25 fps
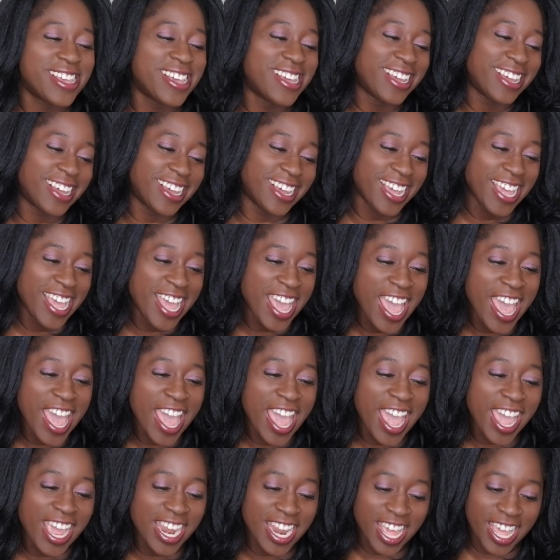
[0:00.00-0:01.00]
it
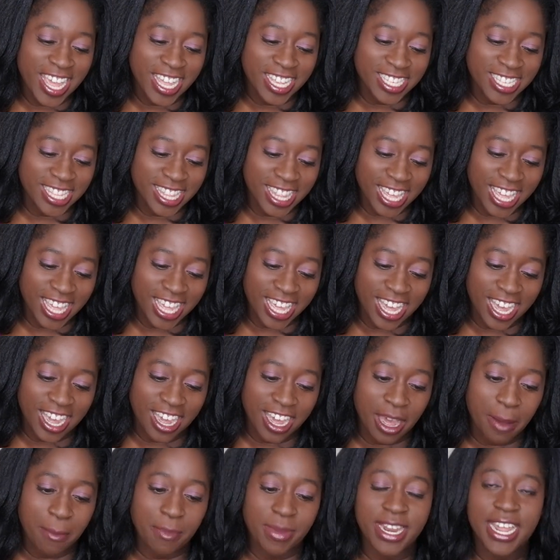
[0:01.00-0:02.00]
is the
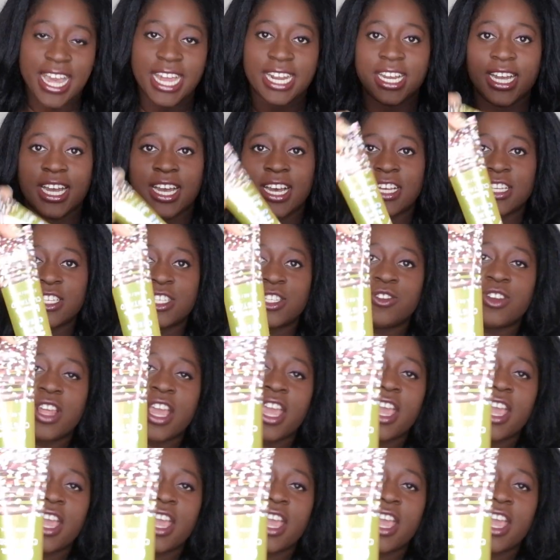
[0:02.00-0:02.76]
uh, banana custard